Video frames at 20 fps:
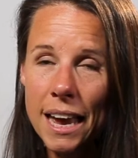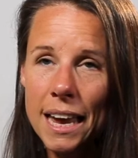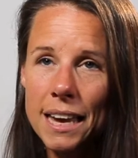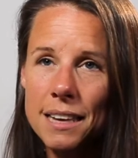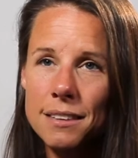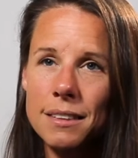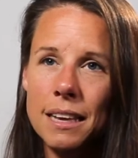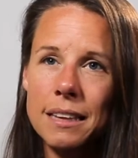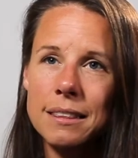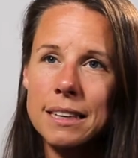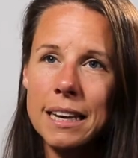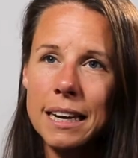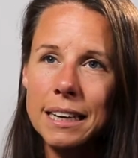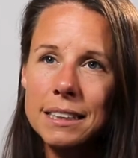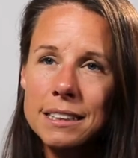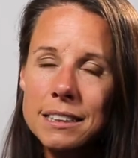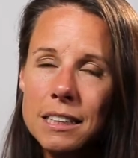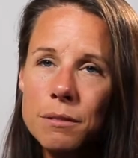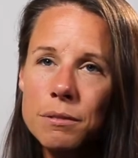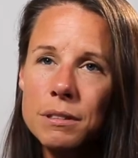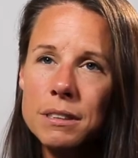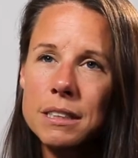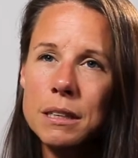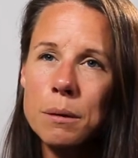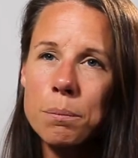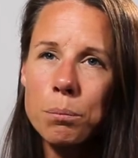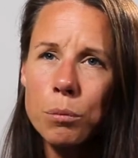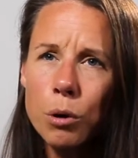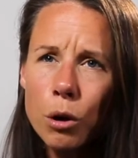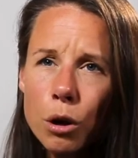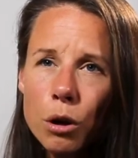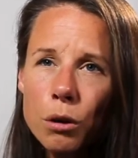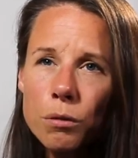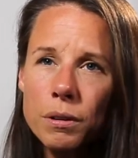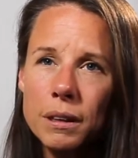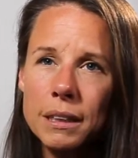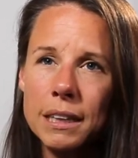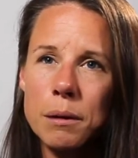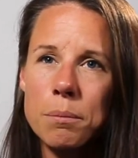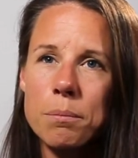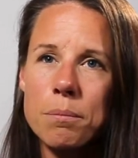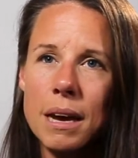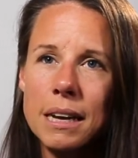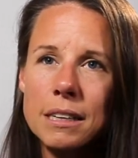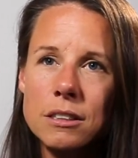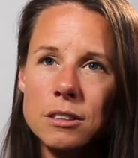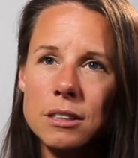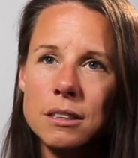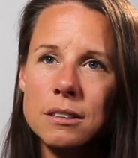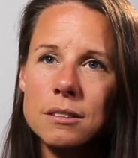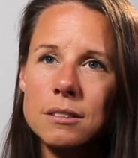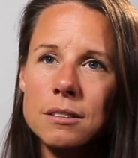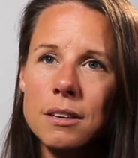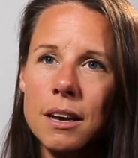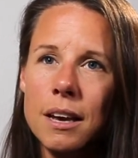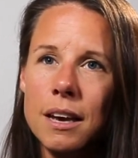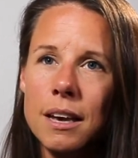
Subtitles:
is that the activity perfectly matches